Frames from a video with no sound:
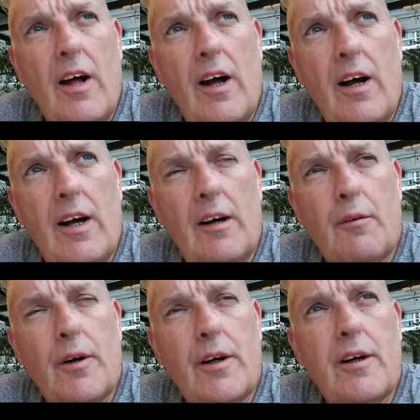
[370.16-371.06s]
Where
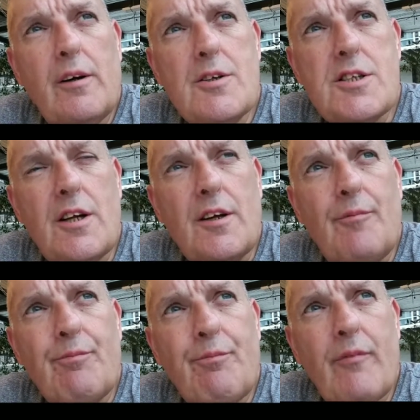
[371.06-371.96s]
else?
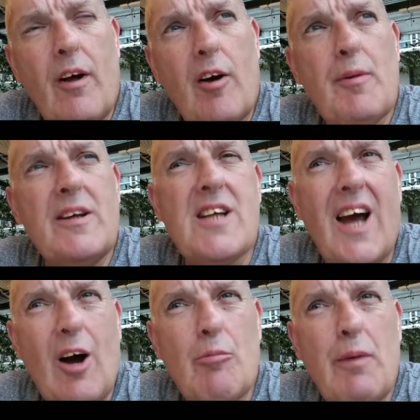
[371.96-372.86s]
I've been to
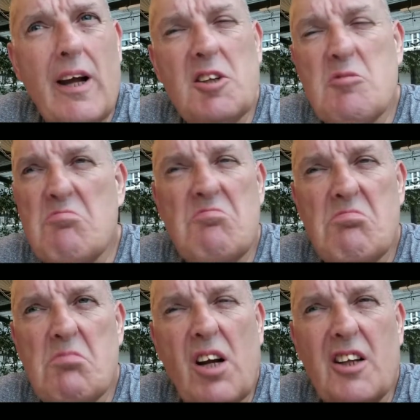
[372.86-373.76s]
Outback, but I
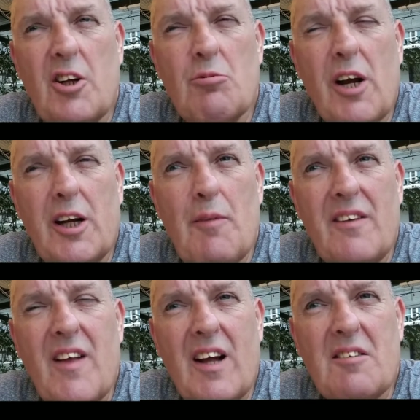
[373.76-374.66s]
don't recommend that.
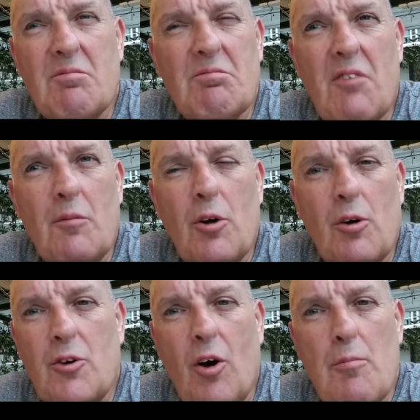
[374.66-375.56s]
I'm not a
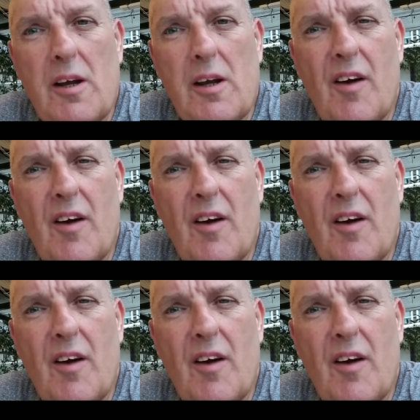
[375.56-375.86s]
big fan.